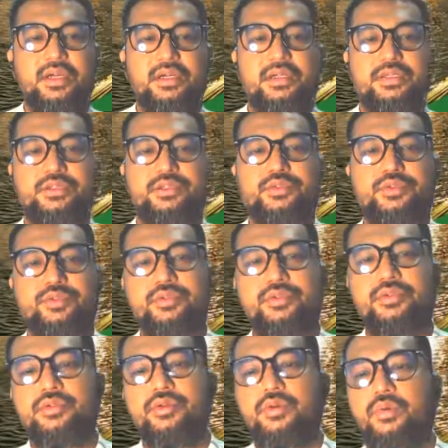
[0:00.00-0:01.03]

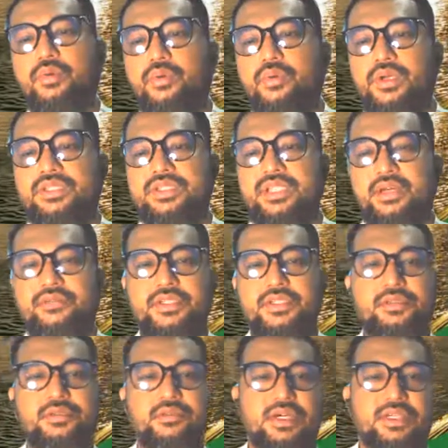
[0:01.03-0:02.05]
to
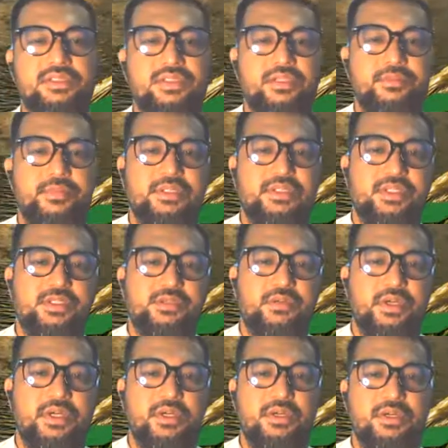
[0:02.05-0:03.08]
1,200 meters
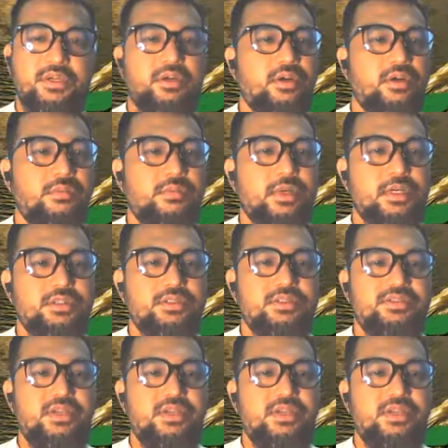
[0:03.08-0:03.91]
square require about